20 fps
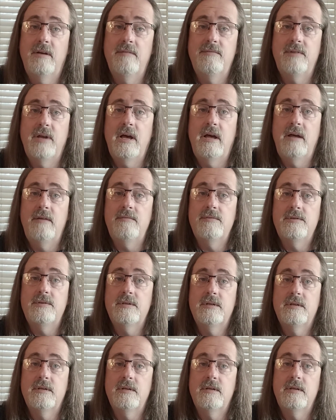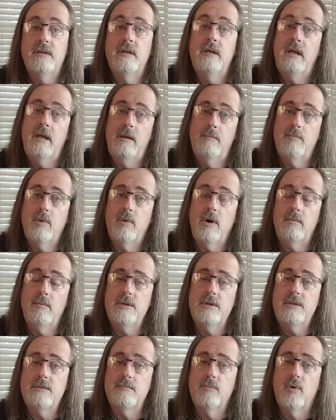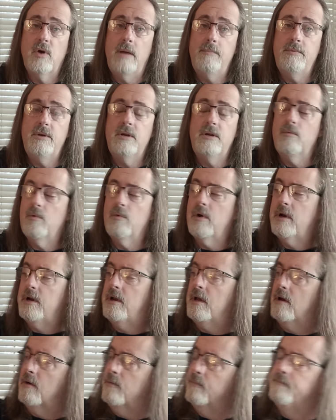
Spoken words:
knives and probably some crap you didn't want to know.